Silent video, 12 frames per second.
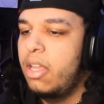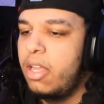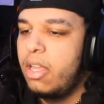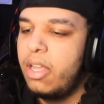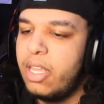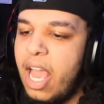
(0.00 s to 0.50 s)

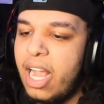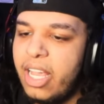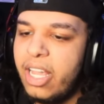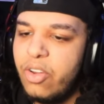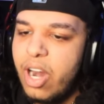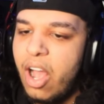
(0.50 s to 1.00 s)
Yeah, I can
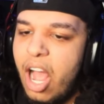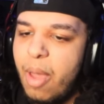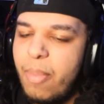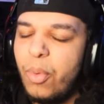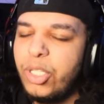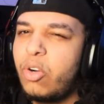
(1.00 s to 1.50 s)
hear you now. I
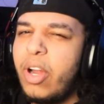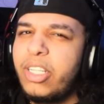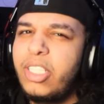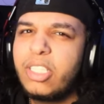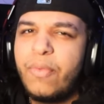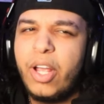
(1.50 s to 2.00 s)
bet. What's your
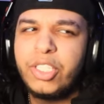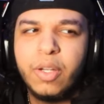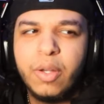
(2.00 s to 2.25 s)
craziest confession?